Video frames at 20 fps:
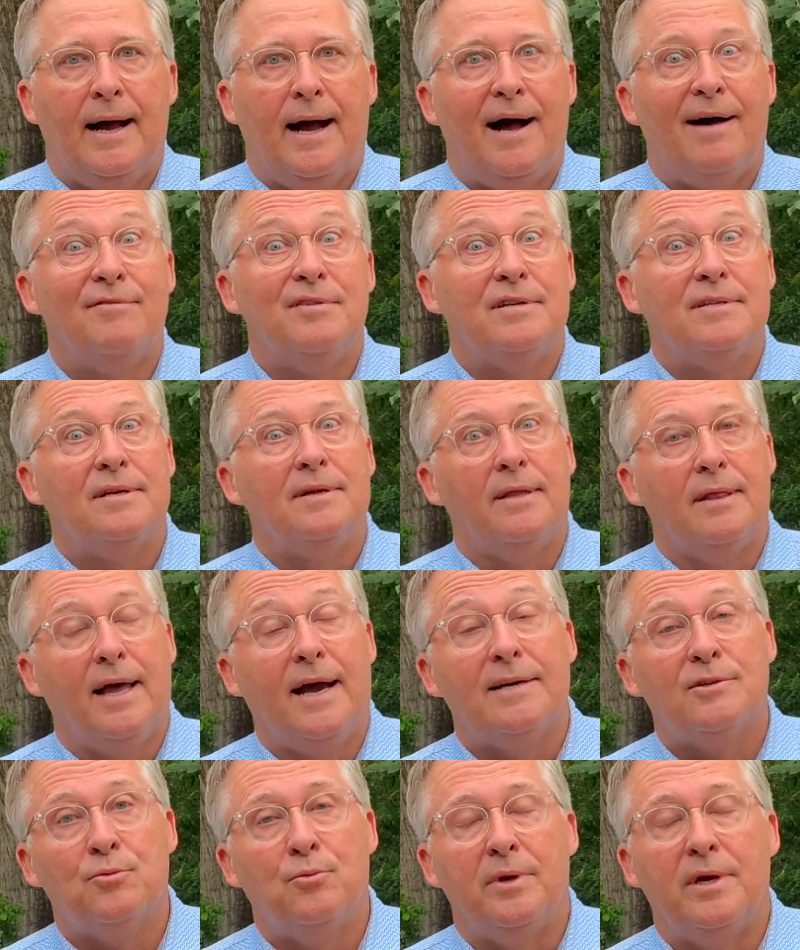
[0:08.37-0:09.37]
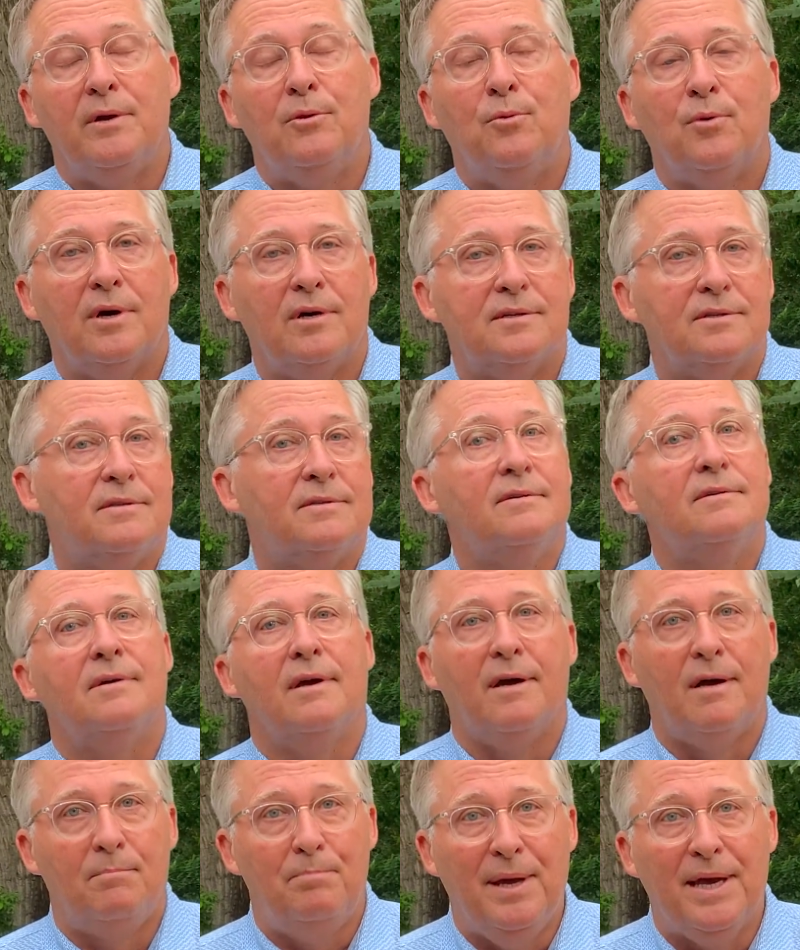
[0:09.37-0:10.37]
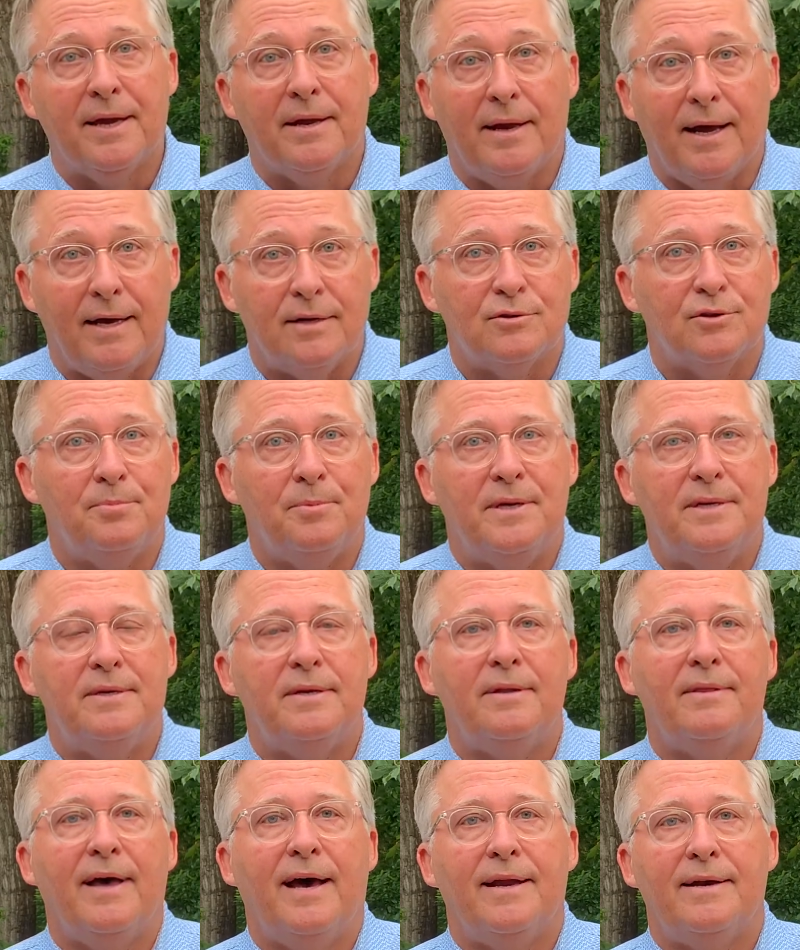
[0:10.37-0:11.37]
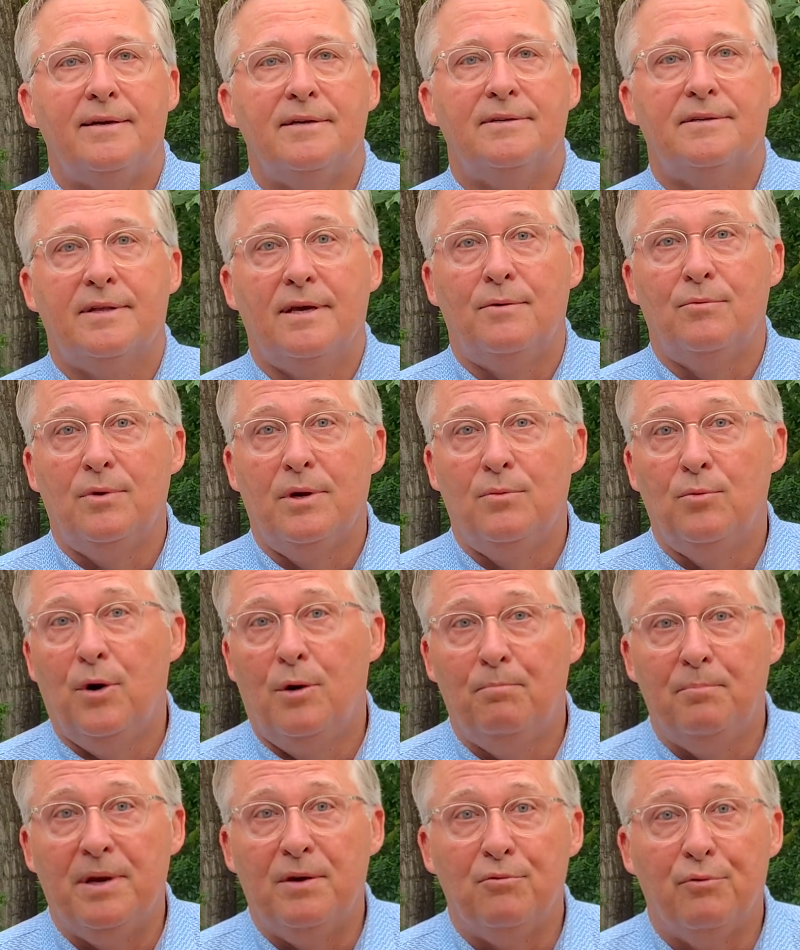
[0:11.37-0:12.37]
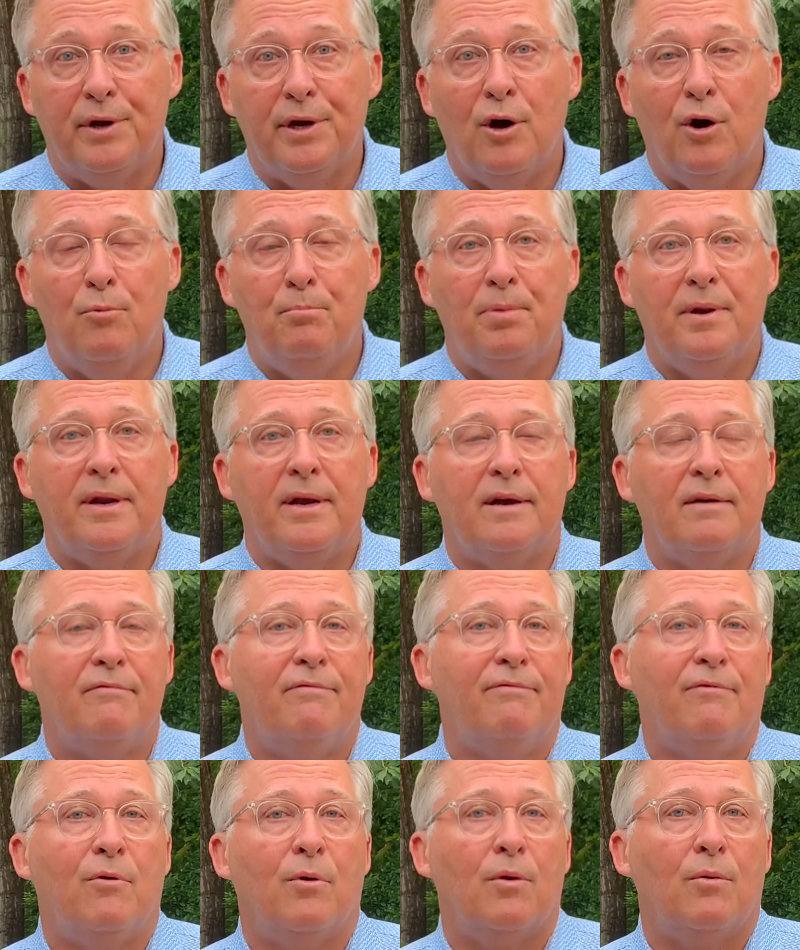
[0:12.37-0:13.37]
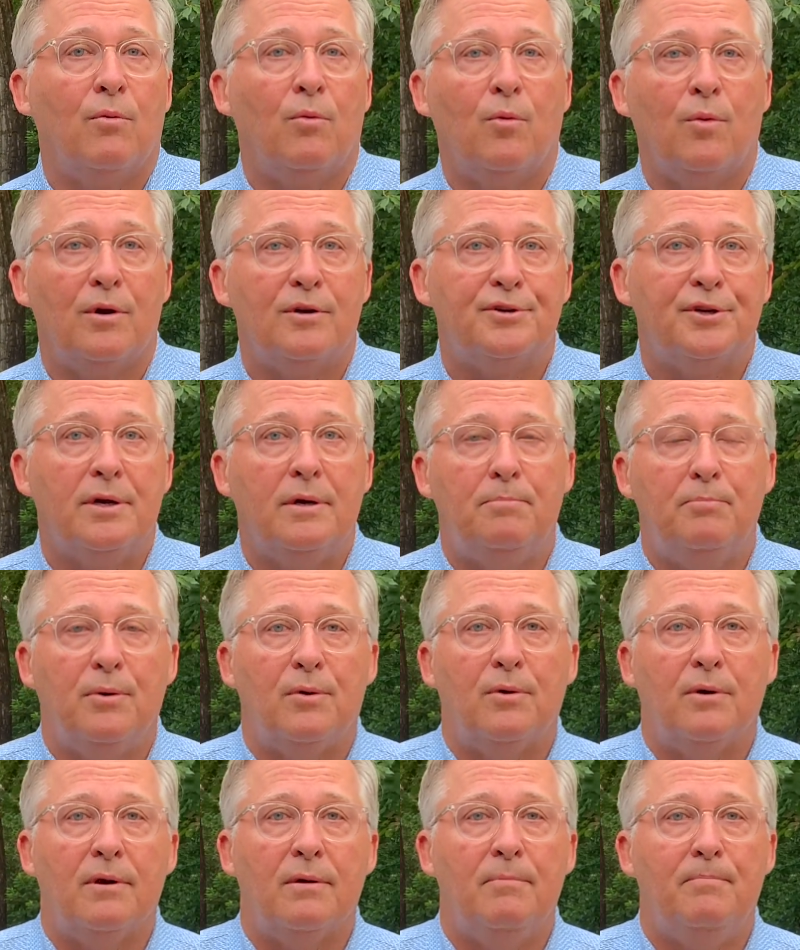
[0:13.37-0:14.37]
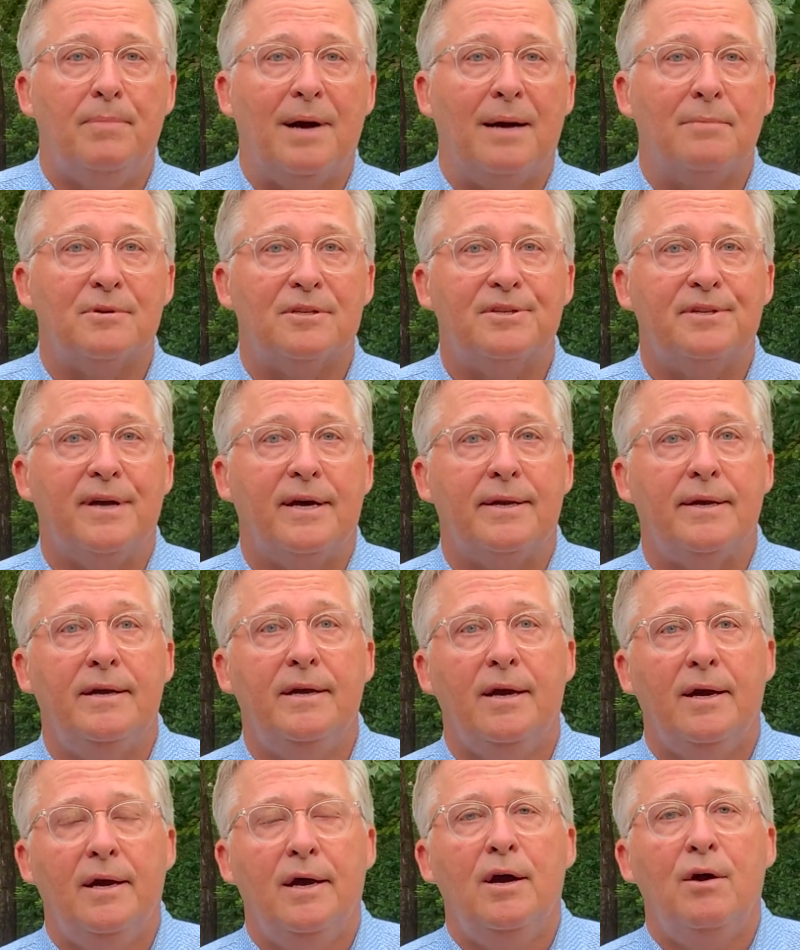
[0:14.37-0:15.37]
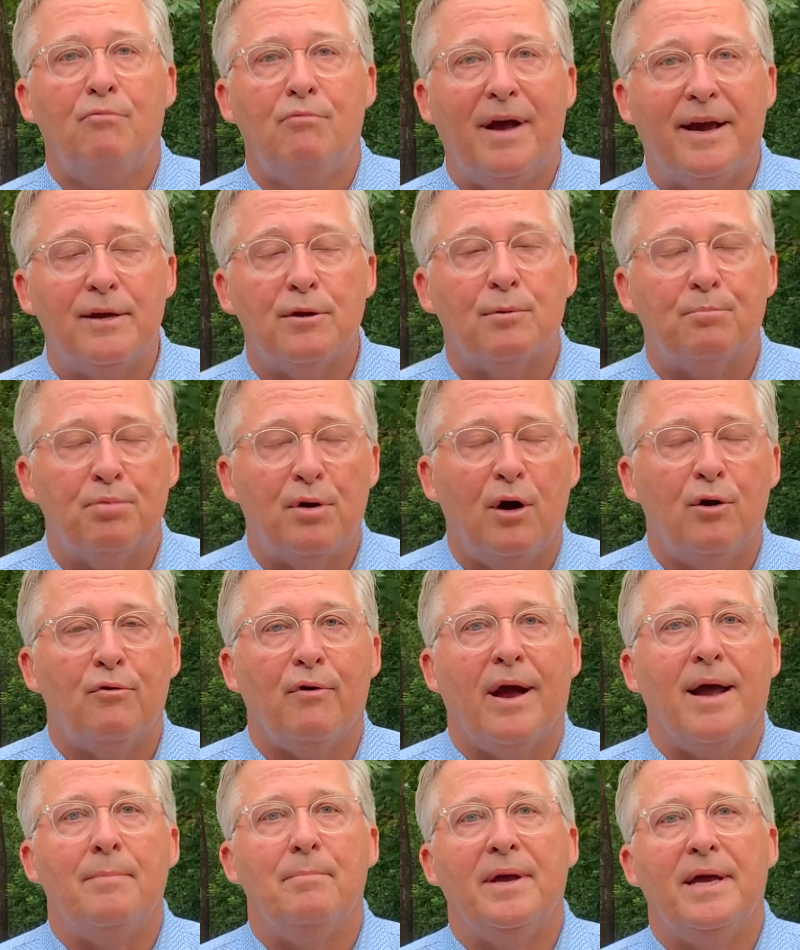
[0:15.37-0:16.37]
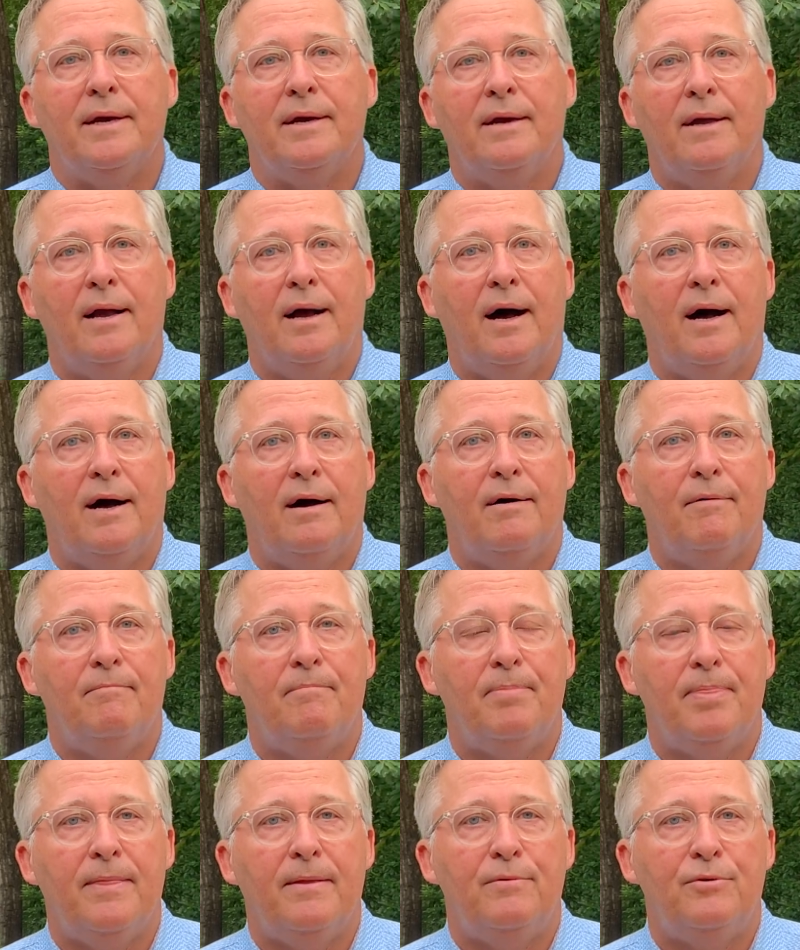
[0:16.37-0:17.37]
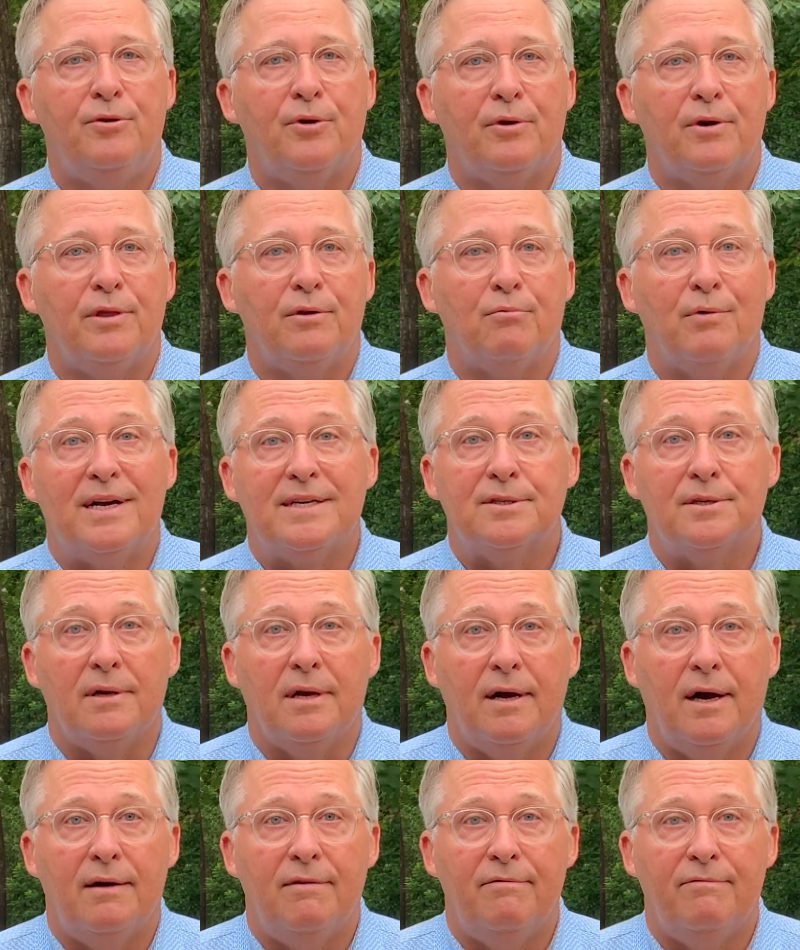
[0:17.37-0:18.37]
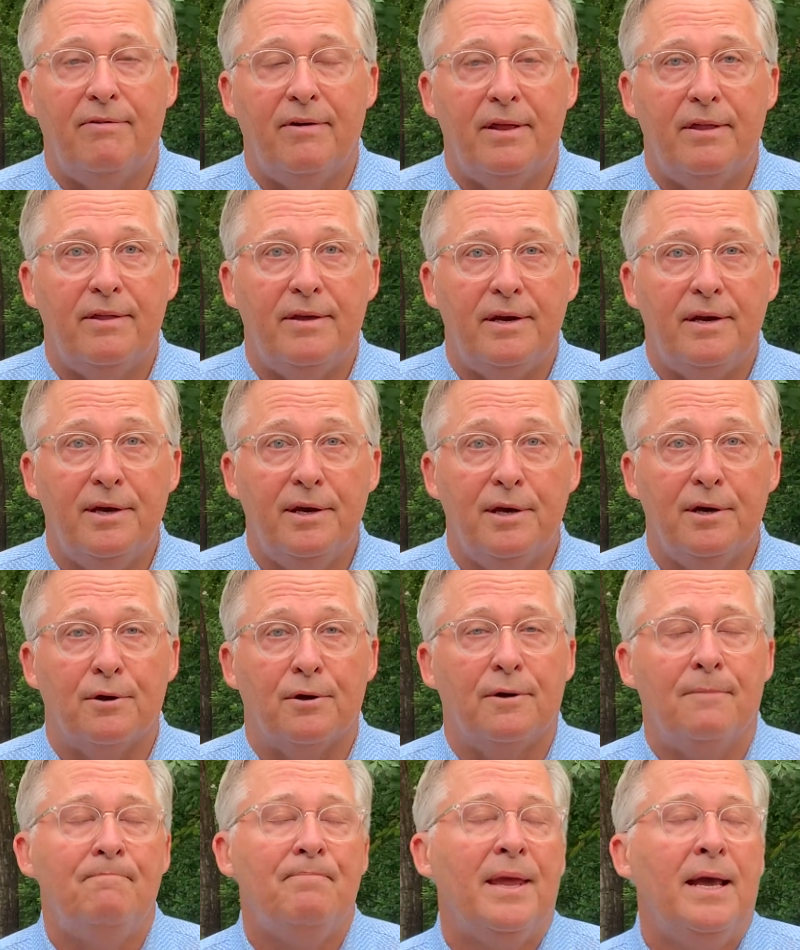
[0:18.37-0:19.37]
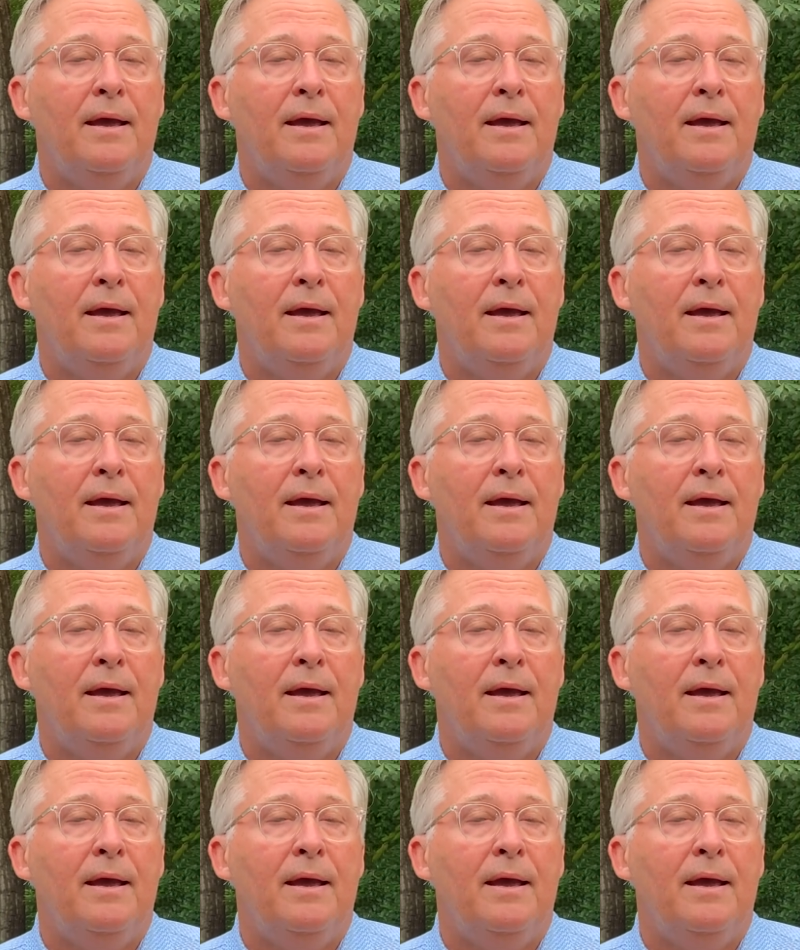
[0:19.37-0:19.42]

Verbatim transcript: Obviously, last week was a big announcement, and that is that we won't be reopening for worship or Bible study, regular programming uh, during the rest of the year.